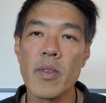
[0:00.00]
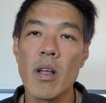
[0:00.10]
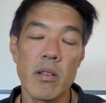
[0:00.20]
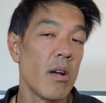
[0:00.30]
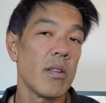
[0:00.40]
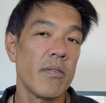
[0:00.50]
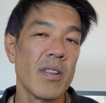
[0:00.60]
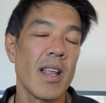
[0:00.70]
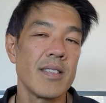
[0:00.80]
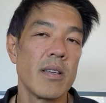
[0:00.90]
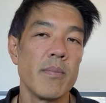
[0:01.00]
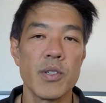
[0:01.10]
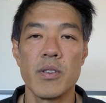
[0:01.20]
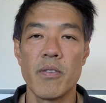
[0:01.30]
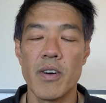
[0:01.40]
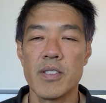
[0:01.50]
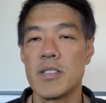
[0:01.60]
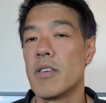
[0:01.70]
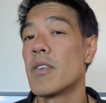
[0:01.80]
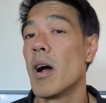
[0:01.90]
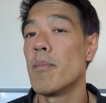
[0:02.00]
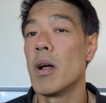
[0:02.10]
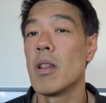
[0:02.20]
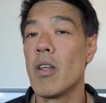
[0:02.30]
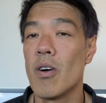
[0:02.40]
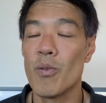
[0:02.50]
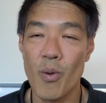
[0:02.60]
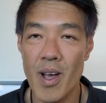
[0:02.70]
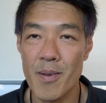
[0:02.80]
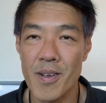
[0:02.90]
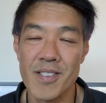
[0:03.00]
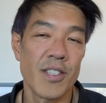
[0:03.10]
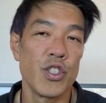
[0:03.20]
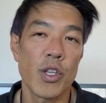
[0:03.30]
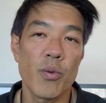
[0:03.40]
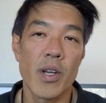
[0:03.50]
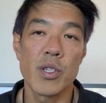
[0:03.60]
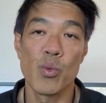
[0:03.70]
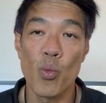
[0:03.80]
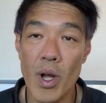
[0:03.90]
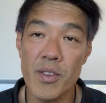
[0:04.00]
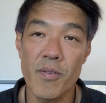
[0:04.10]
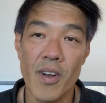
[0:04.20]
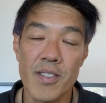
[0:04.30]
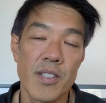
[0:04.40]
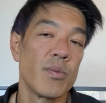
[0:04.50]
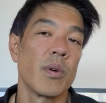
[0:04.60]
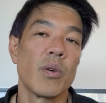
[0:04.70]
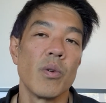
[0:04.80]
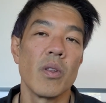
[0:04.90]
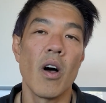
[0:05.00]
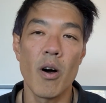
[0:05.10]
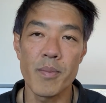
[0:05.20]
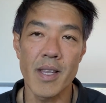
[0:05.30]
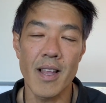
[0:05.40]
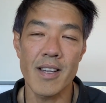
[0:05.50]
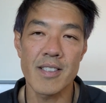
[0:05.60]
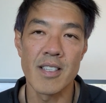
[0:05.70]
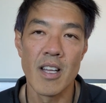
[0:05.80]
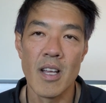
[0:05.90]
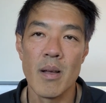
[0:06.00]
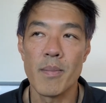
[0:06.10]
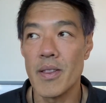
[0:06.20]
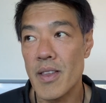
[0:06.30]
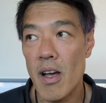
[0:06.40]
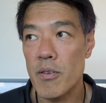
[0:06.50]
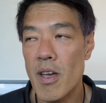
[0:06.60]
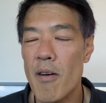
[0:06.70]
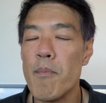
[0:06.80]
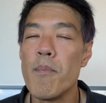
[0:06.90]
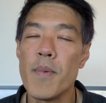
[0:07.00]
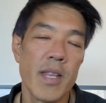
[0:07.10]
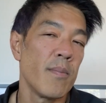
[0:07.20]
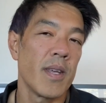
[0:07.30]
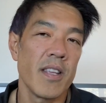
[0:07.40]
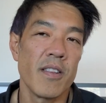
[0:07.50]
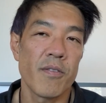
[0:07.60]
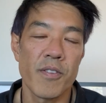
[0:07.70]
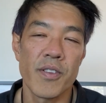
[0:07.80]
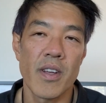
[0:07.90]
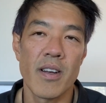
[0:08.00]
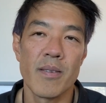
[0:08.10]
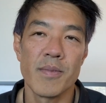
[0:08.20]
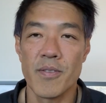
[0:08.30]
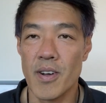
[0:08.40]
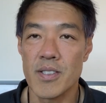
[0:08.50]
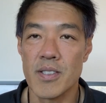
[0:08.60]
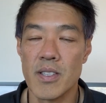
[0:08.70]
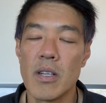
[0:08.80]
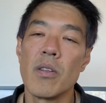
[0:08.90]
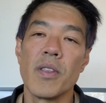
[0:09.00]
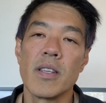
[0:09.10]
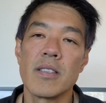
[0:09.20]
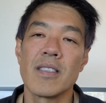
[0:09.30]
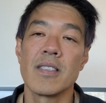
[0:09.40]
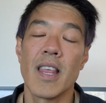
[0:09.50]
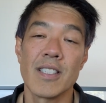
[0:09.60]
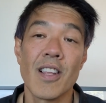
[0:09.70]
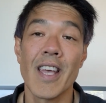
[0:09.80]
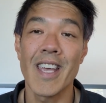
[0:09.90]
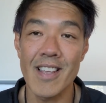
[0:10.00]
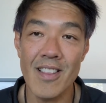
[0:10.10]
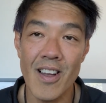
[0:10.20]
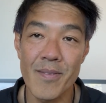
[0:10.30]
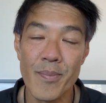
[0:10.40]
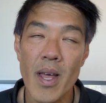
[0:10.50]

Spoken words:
Low-level laser emission devices have come a long way, because the generation one devices were called Omnilux, but now you have many, many different devices, including things like Healite.